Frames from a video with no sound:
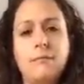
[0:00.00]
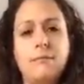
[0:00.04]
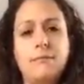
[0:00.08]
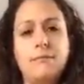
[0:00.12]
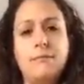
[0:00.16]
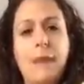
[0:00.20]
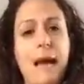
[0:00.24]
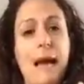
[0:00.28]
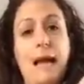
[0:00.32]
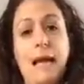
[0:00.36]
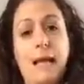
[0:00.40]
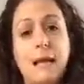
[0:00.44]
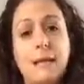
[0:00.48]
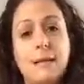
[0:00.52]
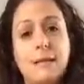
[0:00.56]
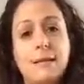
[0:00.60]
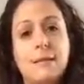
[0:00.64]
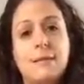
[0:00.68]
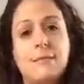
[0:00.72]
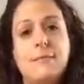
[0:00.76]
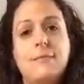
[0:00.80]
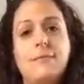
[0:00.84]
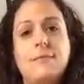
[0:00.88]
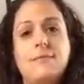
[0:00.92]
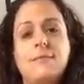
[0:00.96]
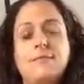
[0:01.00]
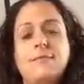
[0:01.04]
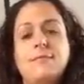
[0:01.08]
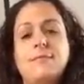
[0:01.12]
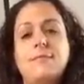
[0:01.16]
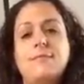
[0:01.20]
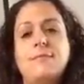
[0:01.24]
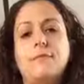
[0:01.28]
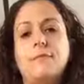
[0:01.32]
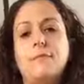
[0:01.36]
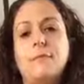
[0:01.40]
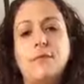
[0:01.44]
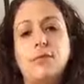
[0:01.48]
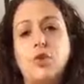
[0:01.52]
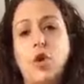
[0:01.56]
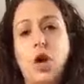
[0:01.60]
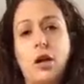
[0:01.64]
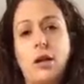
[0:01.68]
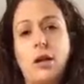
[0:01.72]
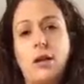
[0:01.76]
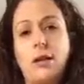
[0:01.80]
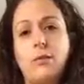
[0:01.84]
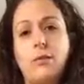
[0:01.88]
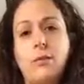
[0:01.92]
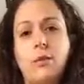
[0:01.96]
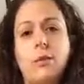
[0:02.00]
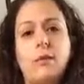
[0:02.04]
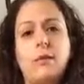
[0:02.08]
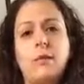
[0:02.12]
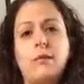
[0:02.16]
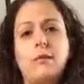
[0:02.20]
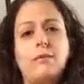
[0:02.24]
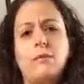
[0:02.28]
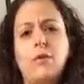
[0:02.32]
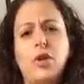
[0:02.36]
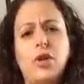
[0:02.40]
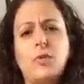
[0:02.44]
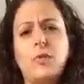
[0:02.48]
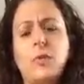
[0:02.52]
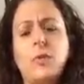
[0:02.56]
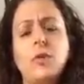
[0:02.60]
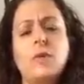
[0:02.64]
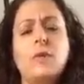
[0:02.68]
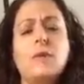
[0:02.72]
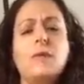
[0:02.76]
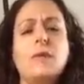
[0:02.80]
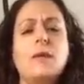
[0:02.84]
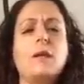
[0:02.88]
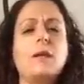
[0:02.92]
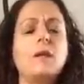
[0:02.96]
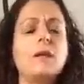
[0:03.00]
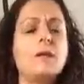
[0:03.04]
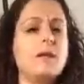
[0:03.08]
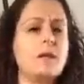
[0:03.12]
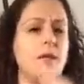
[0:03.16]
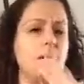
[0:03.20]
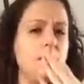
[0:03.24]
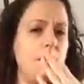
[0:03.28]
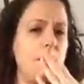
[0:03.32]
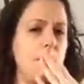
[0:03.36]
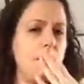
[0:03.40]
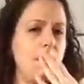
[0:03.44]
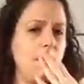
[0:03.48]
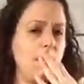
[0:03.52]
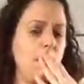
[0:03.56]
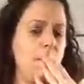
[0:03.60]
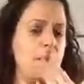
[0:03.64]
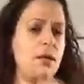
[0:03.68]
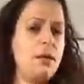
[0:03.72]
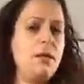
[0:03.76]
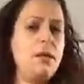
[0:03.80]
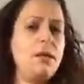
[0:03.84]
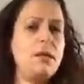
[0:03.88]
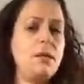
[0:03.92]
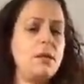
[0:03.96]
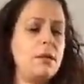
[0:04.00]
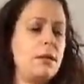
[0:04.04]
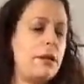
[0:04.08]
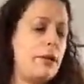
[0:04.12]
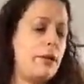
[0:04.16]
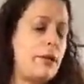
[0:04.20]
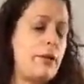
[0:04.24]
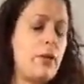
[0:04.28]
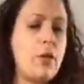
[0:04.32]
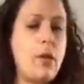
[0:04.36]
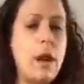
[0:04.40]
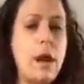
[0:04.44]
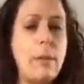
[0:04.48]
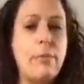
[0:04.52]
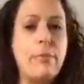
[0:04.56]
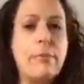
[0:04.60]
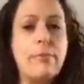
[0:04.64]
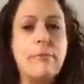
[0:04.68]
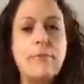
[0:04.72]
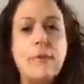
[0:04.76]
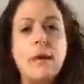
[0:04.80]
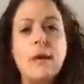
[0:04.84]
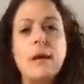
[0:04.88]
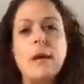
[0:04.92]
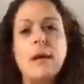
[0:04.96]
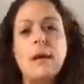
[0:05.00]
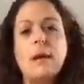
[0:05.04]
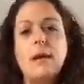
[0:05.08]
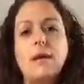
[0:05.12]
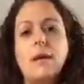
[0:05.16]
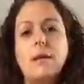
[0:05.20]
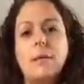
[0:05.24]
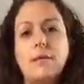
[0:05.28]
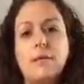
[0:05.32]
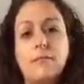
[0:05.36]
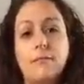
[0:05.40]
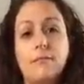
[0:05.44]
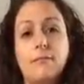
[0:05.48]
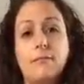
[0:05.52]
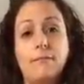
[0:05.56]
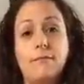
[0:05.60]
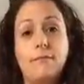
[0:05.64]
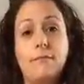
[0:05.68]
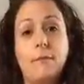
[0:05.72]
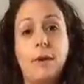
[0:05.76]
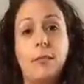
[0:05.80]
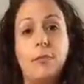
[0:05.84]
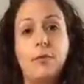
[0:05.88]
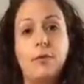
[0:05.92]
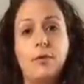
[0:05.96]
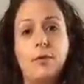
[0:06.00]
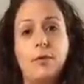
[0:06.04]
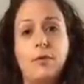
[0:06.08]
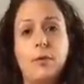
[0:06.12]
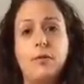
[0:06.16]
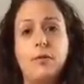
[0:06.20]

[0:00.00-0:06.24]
packets of chocolate with the marshmallows because I know they're crap. My personal